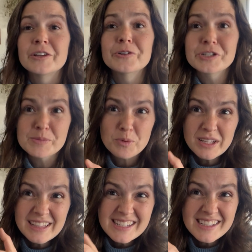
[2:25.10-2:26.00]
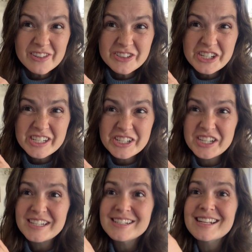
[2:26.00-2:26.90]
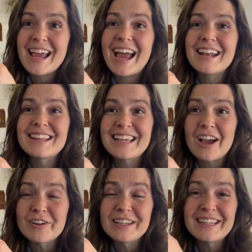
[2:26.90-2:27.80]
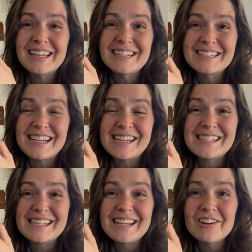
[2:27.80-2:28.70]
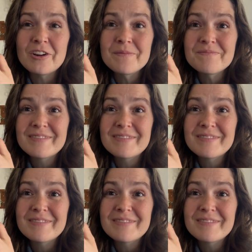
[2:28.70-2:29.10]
You'll just print these little cheat sheets, add the calculated dates here,